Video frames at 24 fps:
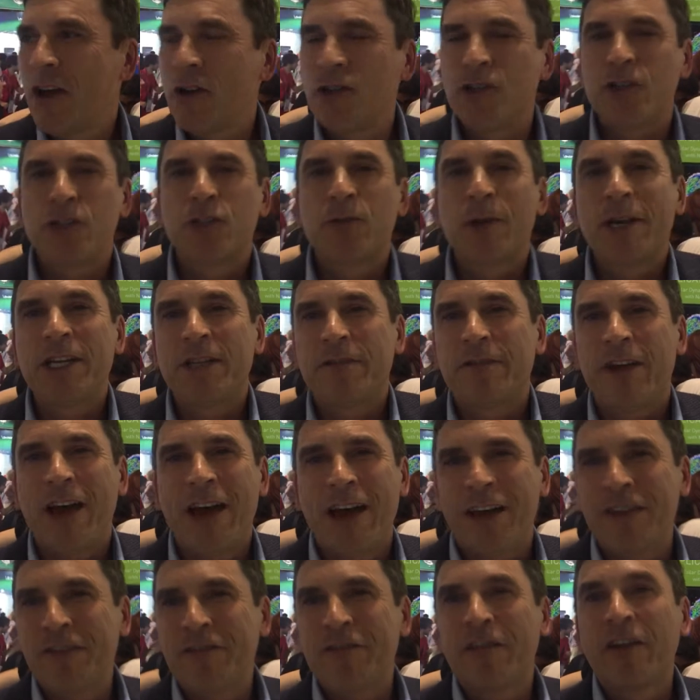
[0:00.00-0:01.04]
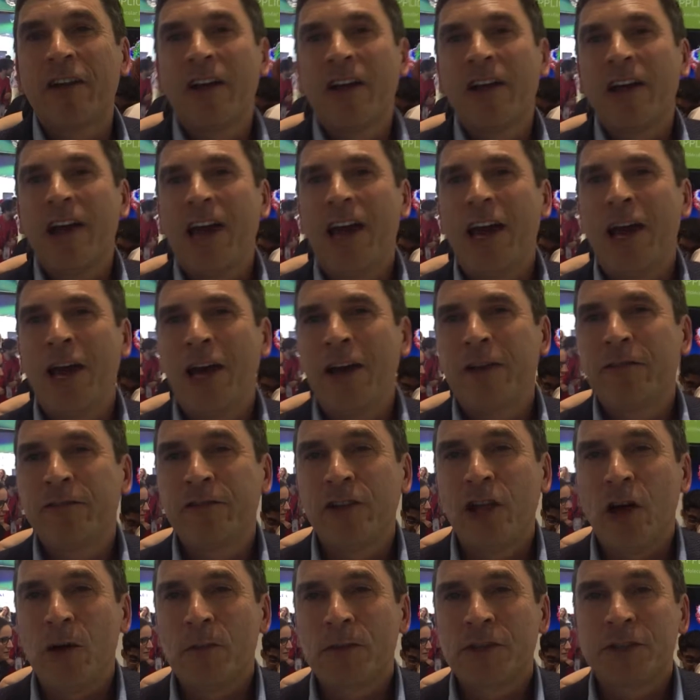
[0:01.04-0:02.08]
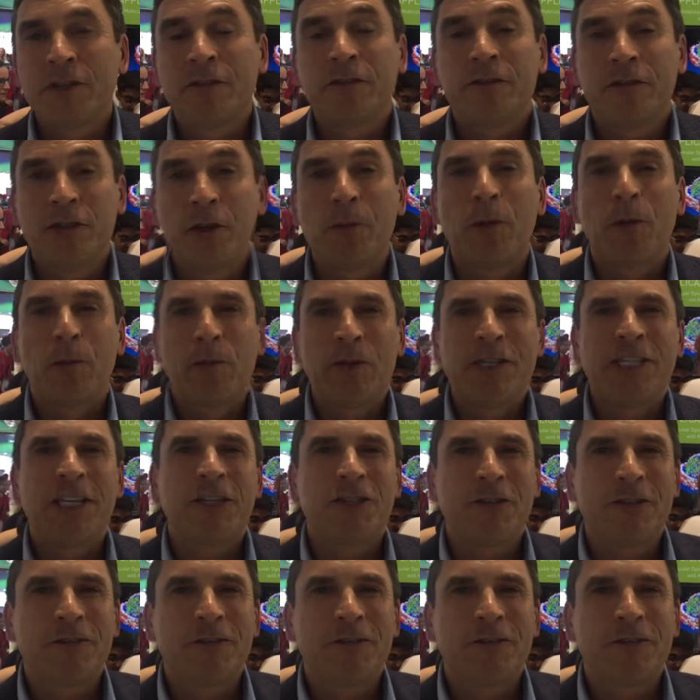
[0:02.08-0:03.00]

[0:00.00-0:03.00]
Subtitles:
125 flops of double precision.